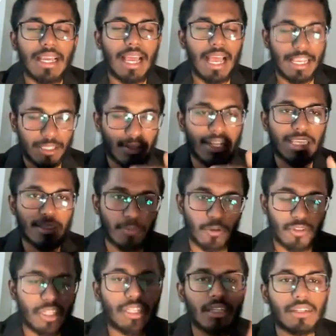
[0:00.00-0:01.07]
as well as
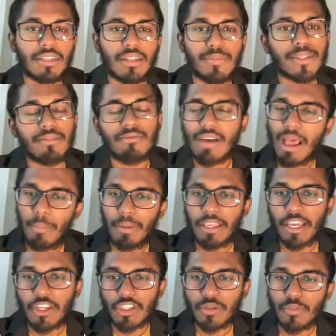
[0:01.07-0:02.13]
proceed in terms of
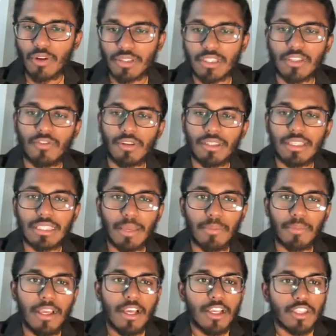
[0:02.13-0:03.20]
application process for the same.
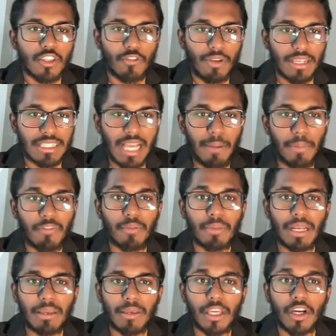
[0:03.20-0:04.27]
So for example, if I'm
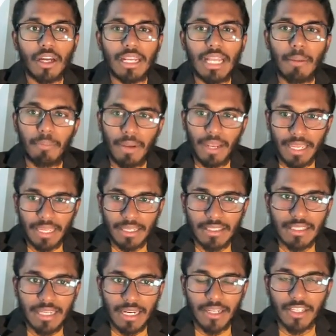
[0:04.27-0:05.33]
clicking on applying
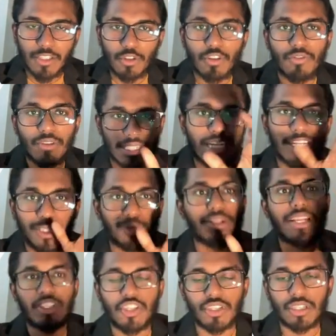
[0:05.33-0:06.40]
status, first I need to
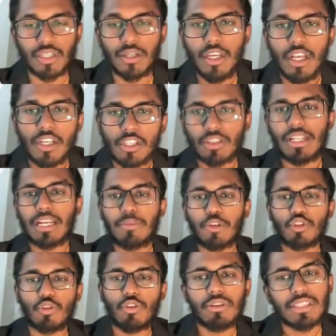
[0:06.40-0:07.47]
register. So let me
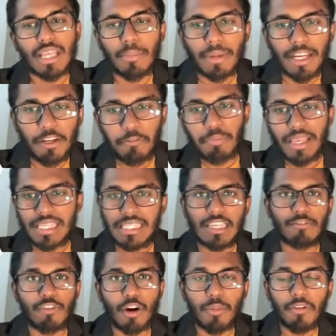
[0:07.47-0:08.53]
show you some kind of
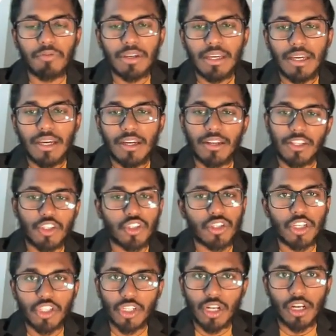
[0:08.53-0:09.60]
basic form of
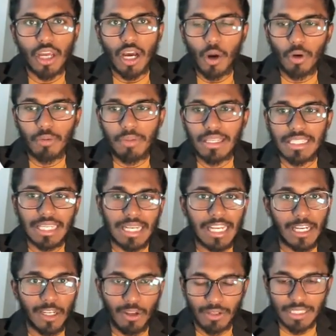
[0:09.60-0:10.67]
registration on how it basically
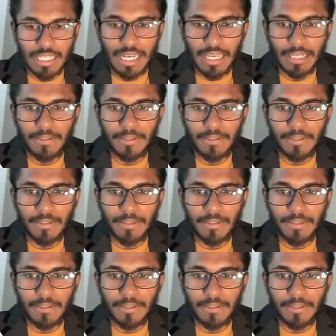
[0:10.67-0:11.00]
looks like.